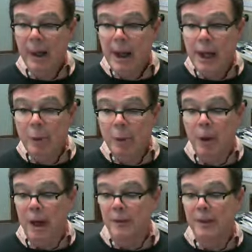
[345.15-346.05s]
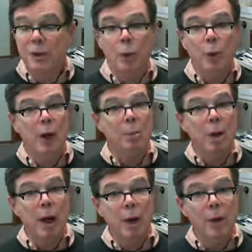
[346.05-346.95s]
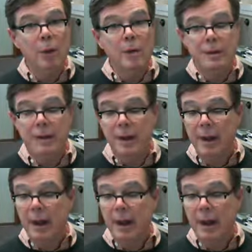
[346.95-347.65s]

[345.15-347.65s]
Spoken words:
Hebrew prophets were opposed,